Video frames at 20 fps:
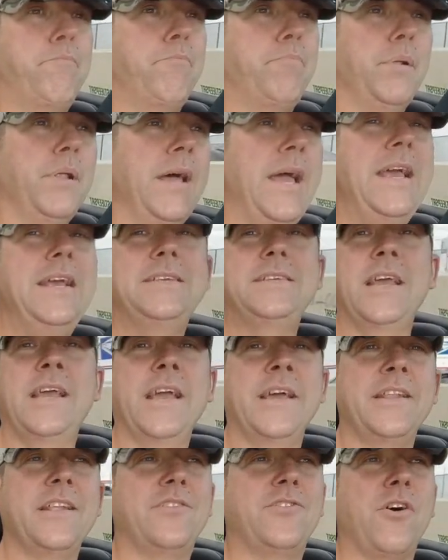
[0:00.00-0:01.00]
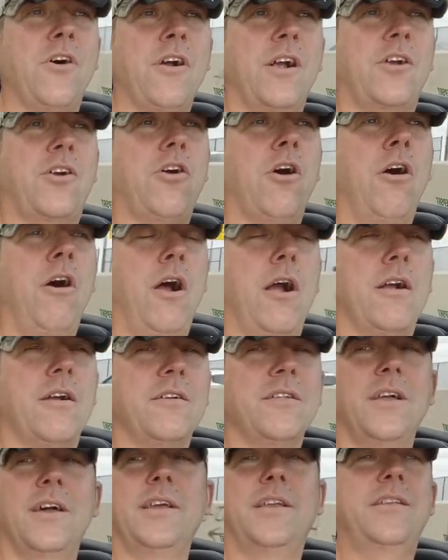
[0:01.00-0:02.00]
blazing in the dark car,
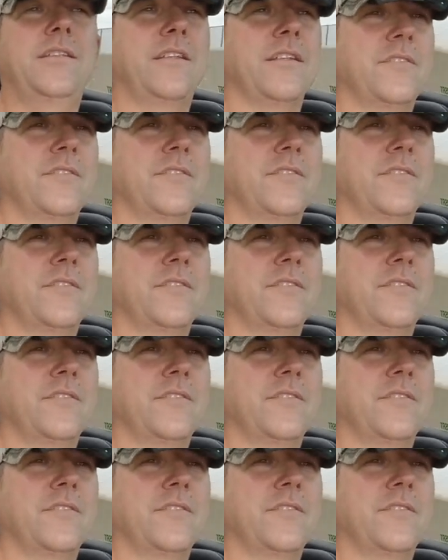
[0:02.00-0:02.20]
like